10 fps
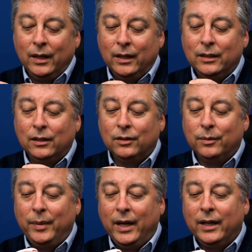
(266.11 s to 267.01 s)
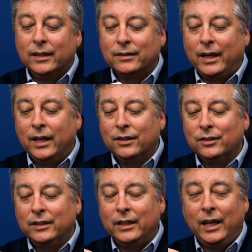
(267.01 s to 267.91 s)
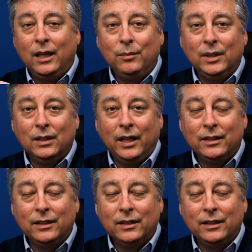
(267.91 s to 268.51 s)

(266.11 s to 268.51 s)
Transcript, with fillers: And then on the back is actually an ambient